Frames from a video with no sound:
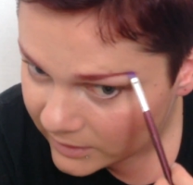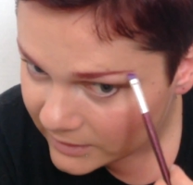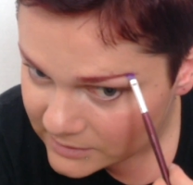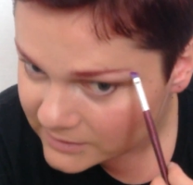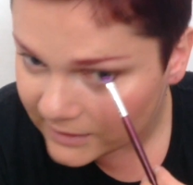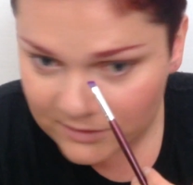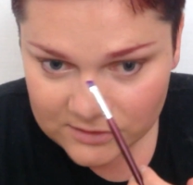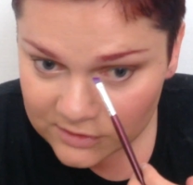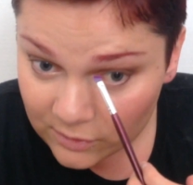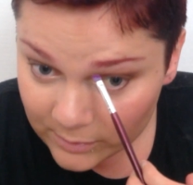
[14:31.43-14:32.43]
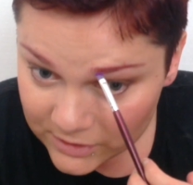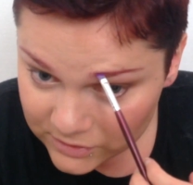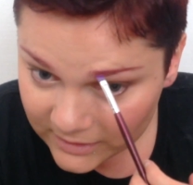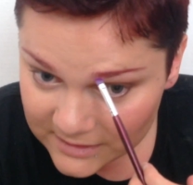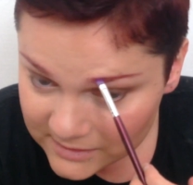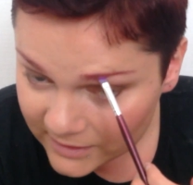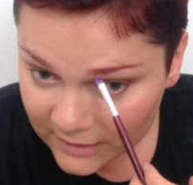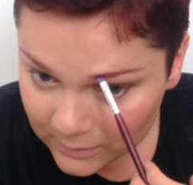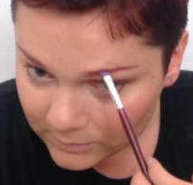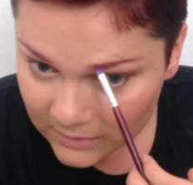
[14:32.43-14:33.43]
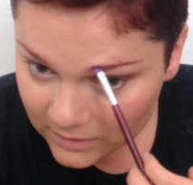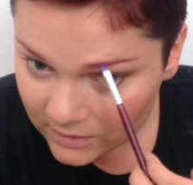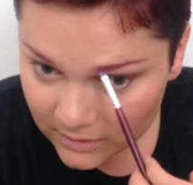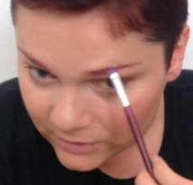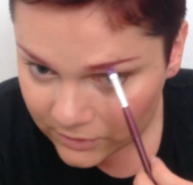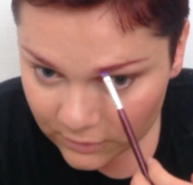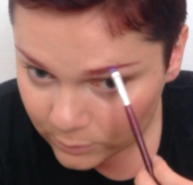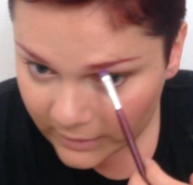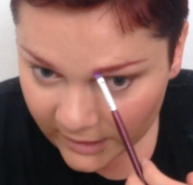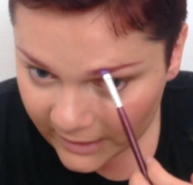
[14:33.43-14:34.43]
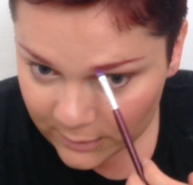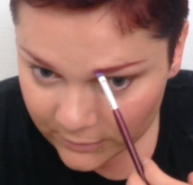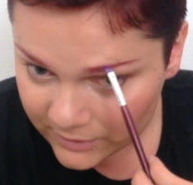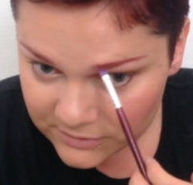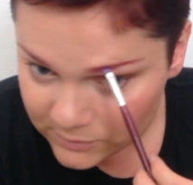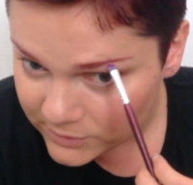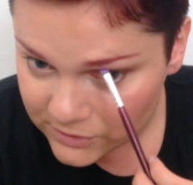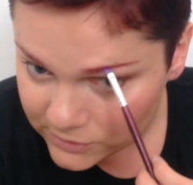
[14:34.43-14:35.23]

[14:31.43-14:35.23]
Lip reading: it's taken so much less time to do my eyebrows, which